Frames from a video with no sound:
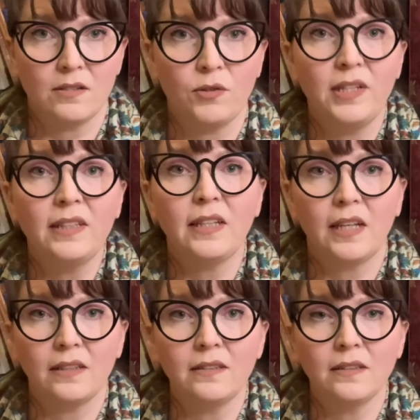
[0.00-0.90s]
or
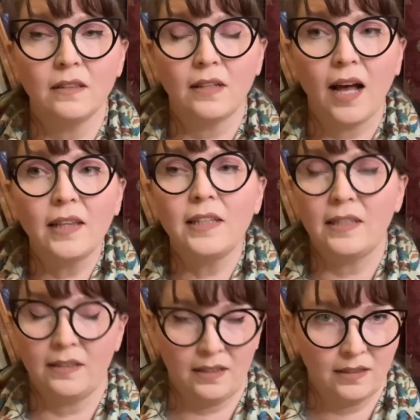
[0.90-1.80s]
Nityas, Kali
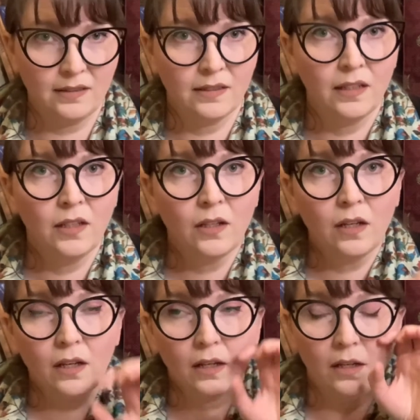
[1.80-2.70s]
Nityas,
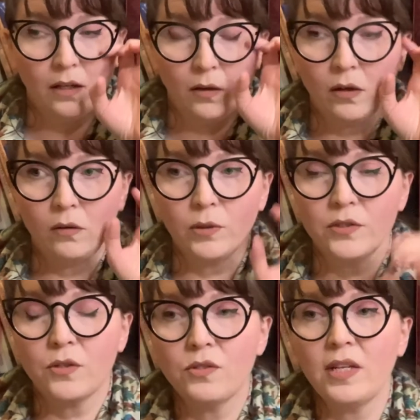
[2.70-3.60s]
were
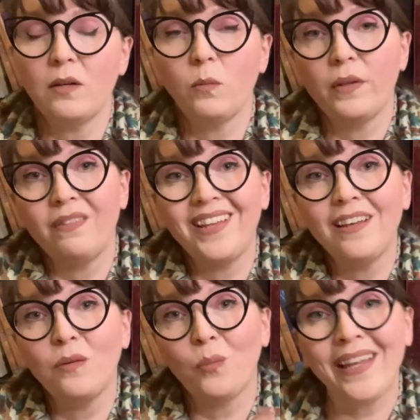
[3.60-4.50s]
associated with
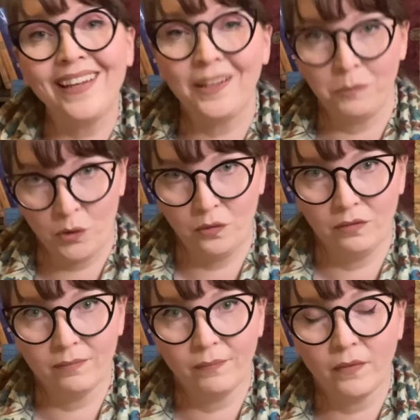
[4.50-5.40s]
the waning moon,
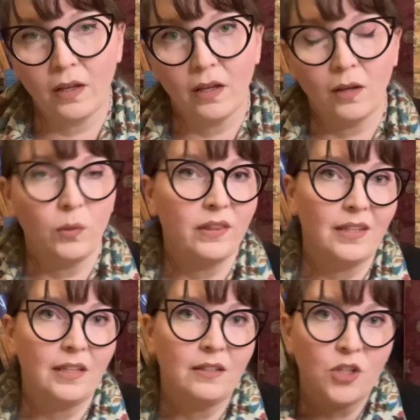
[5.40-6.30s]
with
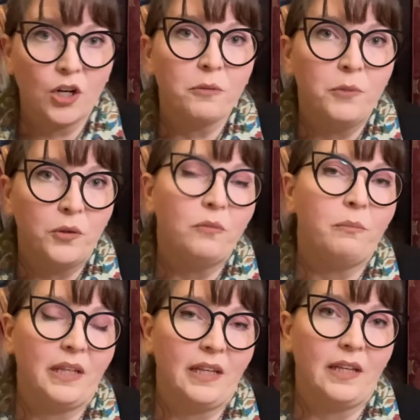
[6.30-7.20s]
the dark moon
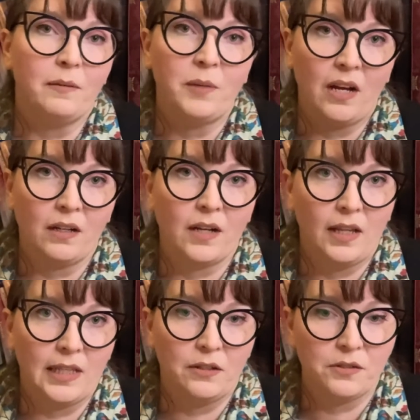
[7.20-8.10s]
being
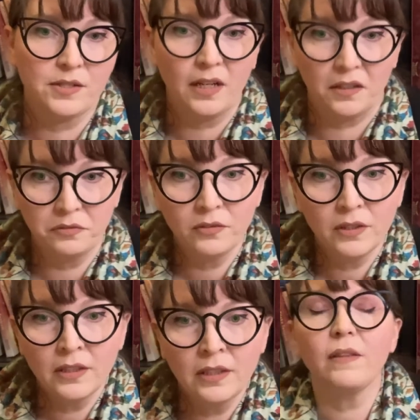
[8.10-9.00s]
Mahakali herself.
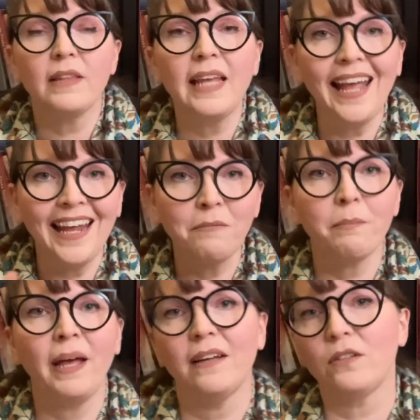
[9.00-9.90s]
The 8
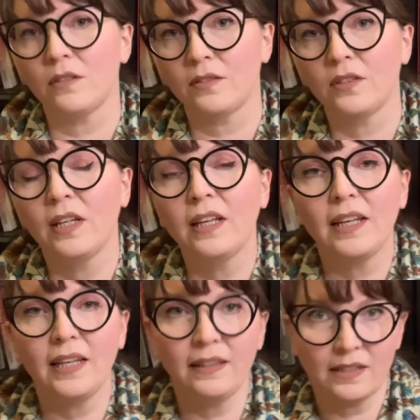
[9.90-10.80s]
petals
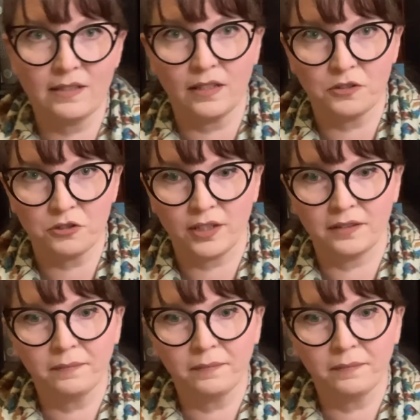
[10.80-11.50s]
in this yantra